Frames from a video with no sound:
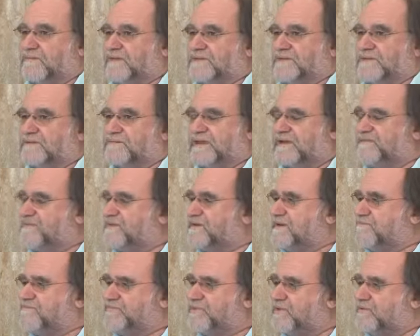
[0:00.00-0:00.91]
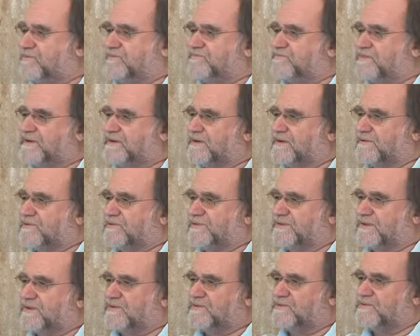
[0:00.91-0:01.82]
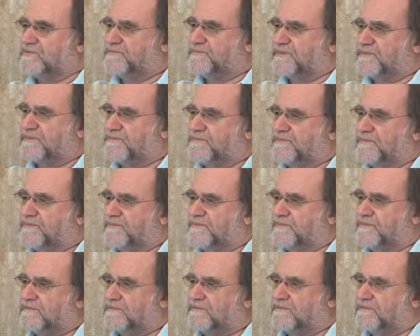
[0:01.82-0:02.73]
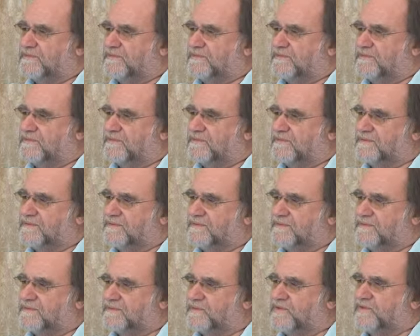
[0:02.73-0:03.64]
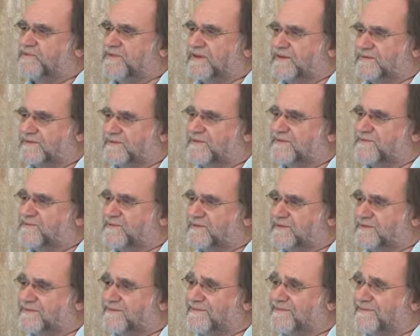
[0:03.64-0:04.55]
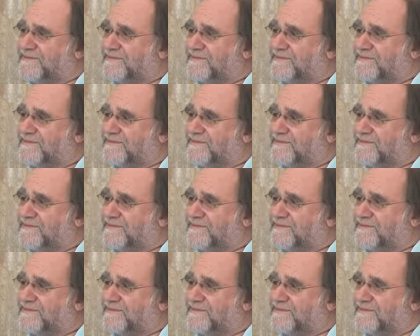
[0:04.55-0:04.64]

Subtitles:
we don't have any problem really with the local people. Not yet, anyway.